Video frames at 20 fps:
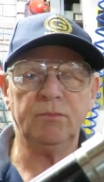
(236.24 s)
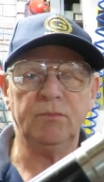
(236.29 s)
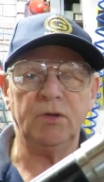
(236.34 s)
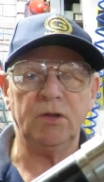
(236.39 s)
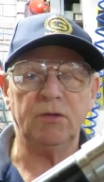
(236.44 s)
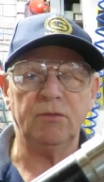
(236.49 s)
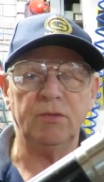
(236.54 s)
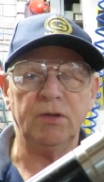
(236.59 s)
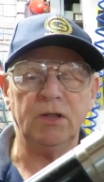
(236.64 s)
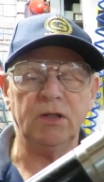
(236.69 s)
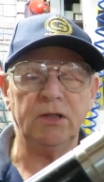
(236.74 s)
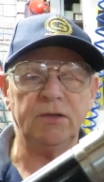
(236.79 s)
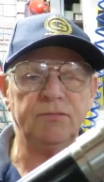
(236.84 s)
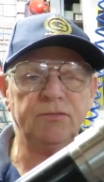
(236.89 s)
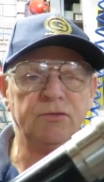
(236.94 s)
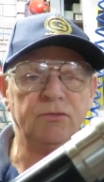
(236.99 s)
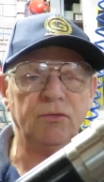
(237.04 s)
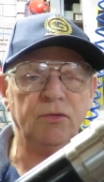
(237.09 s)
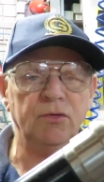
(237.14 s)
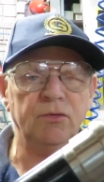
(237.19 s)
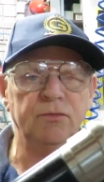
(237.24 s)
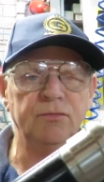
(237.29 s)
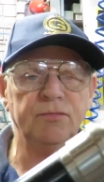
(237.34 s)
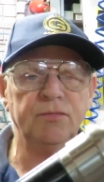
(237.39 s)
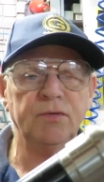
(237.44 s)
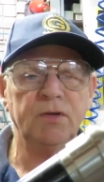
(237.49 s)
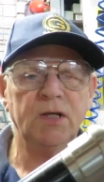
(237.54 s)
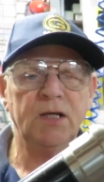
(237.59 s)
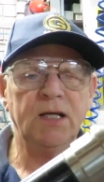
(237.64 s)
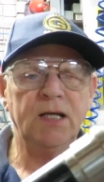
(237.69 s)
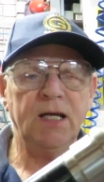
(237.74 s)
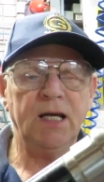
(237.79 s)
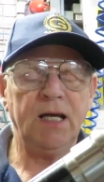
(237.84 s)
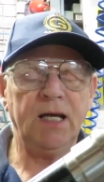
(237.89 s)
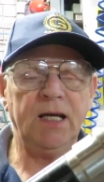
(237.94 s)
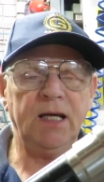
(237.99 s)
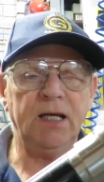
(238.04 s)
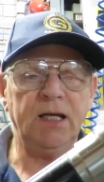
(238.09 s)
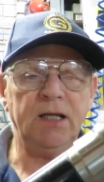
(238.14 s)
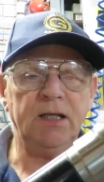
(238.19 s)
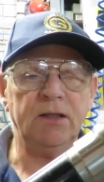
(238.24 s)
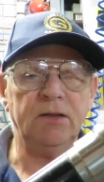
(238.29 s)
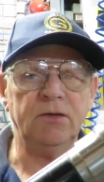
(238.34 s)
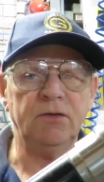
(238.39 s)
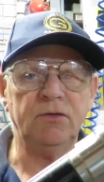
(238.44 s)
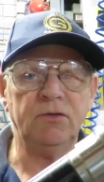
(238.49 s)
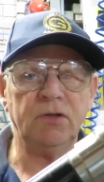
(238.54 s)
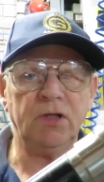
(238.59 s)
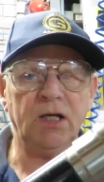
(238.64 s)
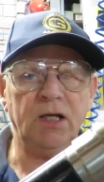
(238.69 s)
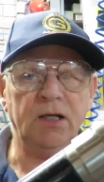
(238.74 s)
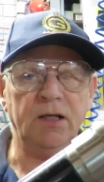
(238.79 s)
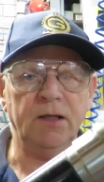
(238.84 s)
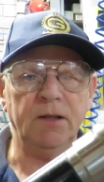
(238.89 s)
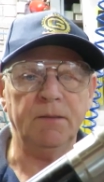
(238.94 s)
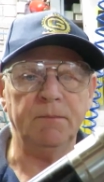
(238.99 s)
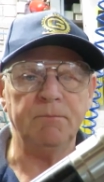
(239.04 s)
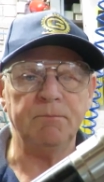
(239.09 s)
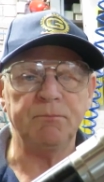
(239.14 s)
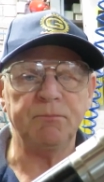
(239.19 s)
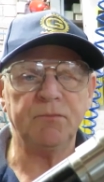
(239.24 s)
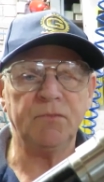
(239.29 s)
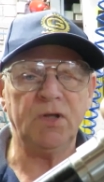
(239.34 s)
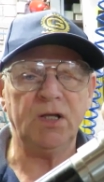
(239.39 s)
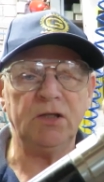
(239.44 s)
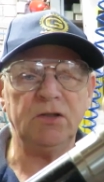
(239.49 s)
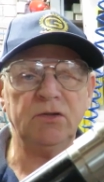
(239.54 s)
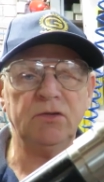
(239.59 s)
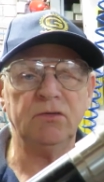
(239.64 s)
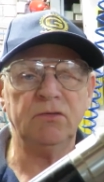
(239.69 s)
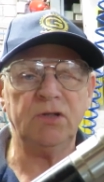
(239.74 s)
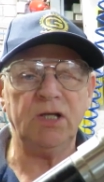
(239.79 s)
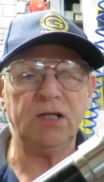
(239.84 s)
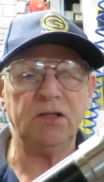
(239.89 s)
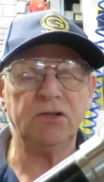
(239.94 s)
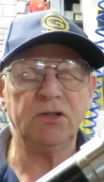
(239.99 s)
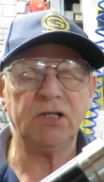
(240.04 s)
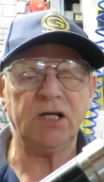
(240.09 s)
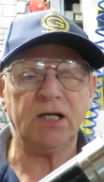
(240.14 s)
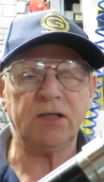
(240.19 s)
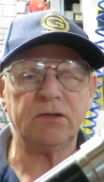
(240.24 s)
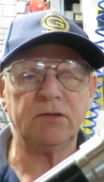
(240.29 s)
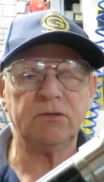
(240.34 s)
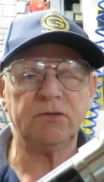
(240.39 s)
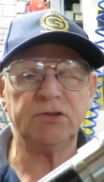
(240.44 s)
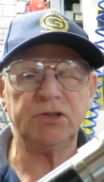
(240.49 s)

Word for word: did a relief groove, and um, then then cut